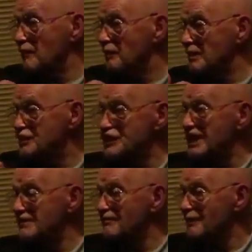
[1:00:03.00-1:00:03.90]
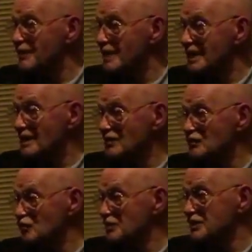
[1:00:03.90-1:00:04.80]
we'd been chatting
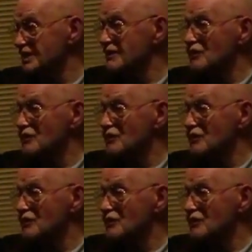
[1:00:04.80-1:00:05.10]
to some of these